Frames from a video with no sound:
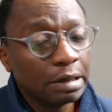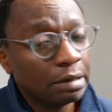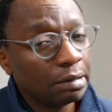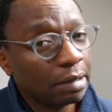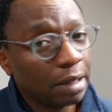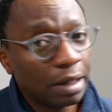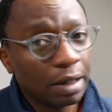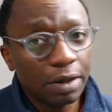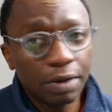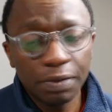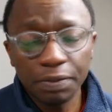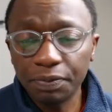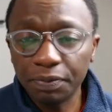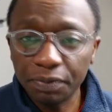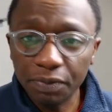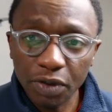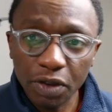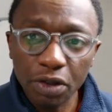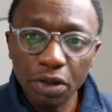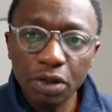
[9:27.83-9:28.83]
well,
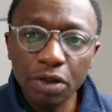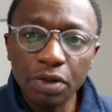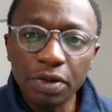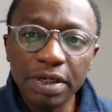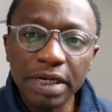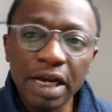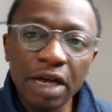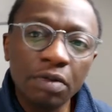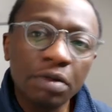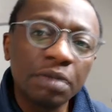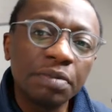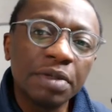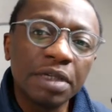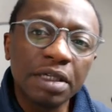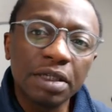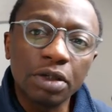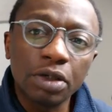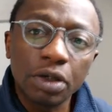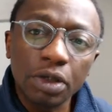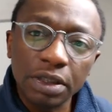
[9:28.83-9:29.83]
now would
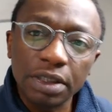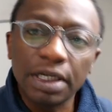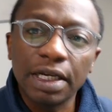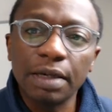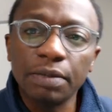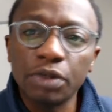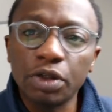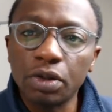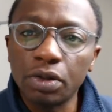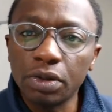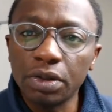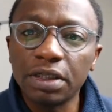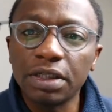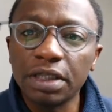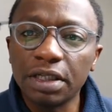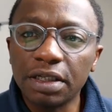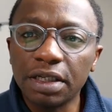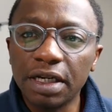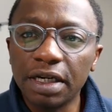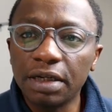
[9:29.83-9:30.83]
be a good time to
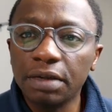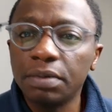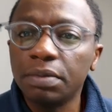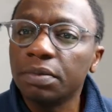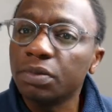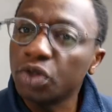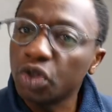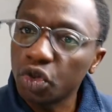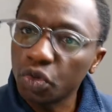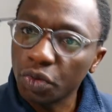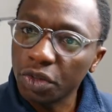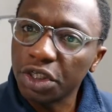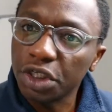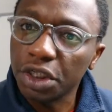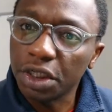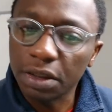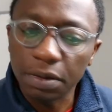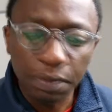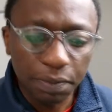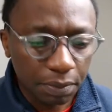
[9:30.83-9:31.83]
consider
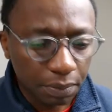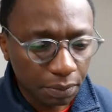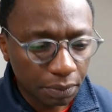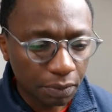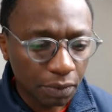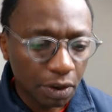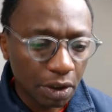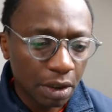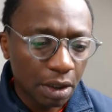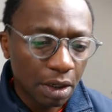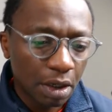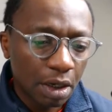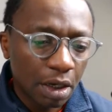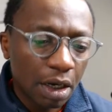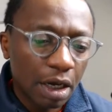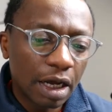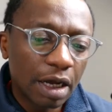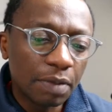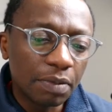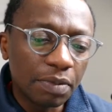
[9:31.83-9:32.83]
switching.
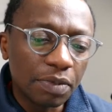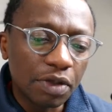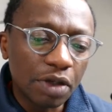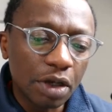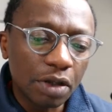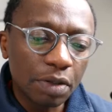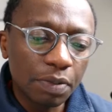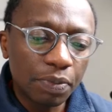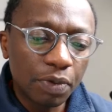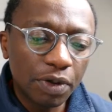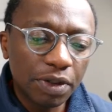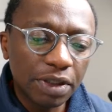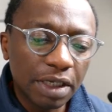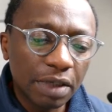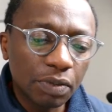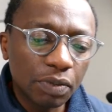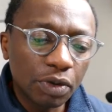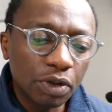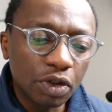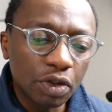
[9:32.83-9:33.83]
The other point I
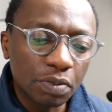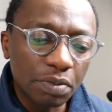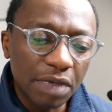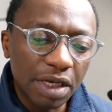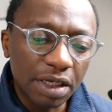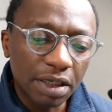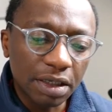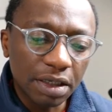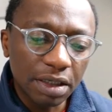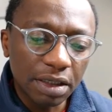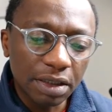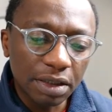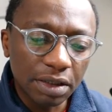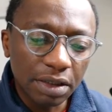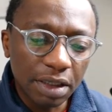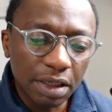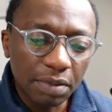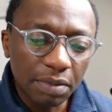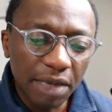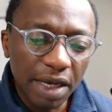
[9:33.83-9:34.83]
want to make
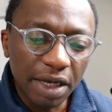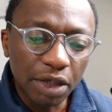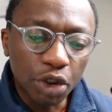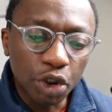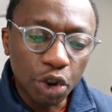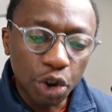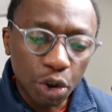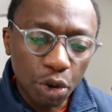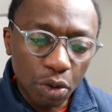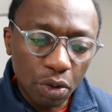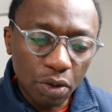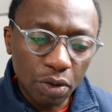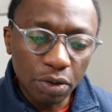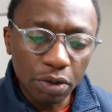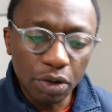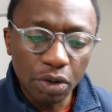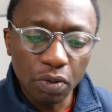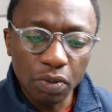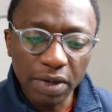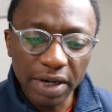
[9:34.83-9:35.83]
is ensure
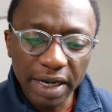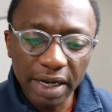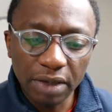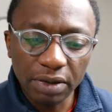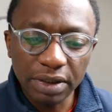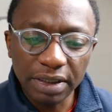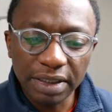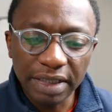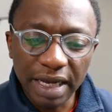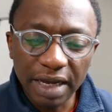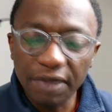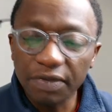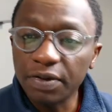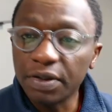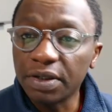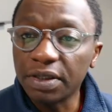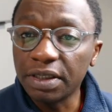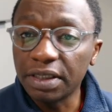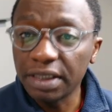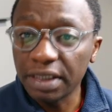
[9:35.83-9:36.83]
your warehouse
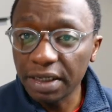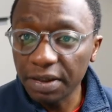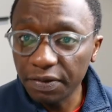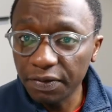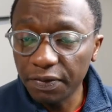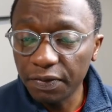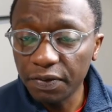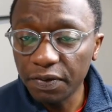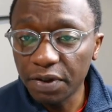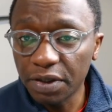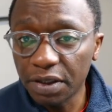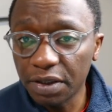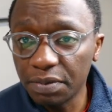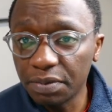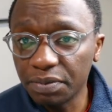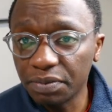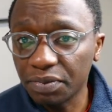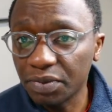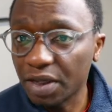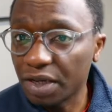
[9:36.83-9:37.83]
staff are safe.
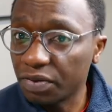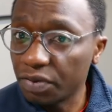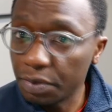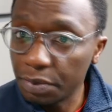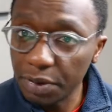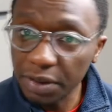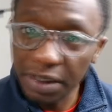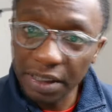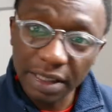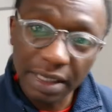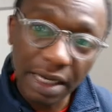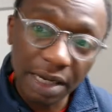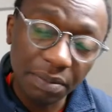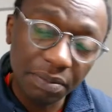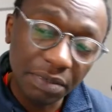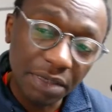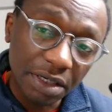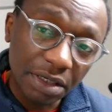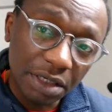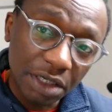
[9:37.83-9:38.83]
I've repeated
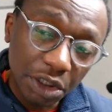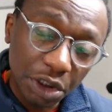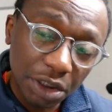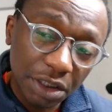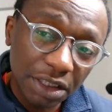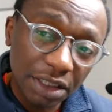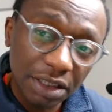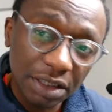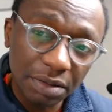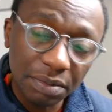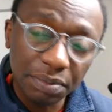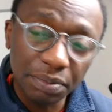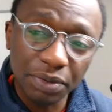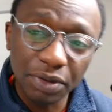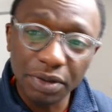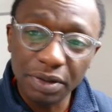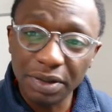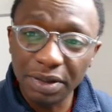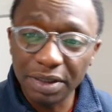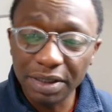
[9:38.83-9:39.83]
that initially,
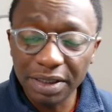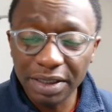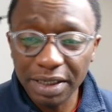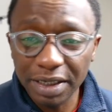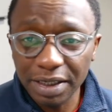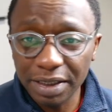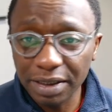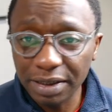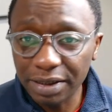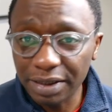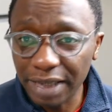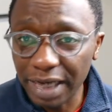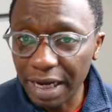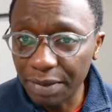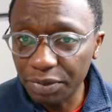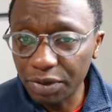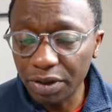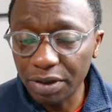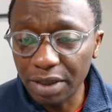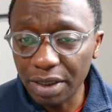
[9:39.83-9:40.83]
but it is
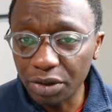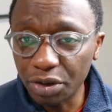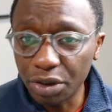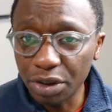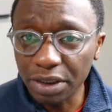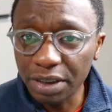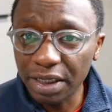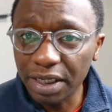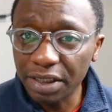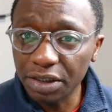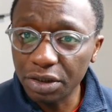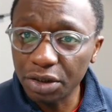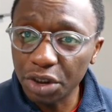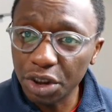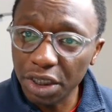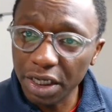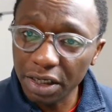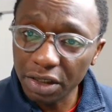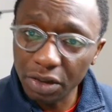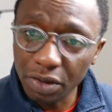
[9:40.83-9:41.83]
just like you
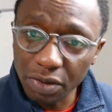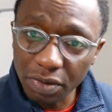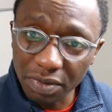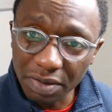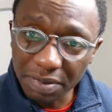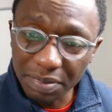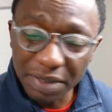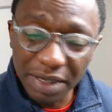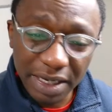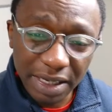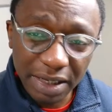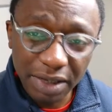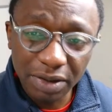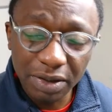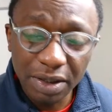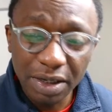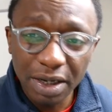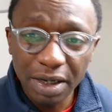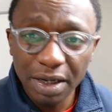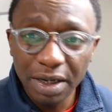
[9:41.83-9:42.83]
check your 3PL.